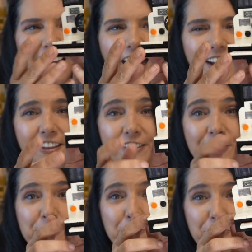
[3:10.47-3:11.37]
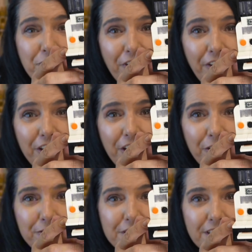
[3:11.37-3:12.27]
I thought this was very
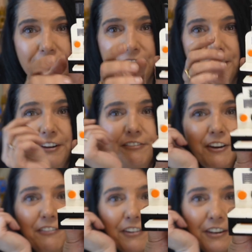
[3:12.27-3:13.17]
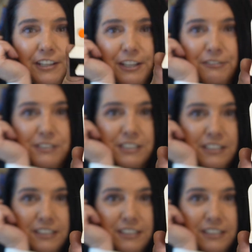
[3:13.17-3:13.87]
cute. Very cute.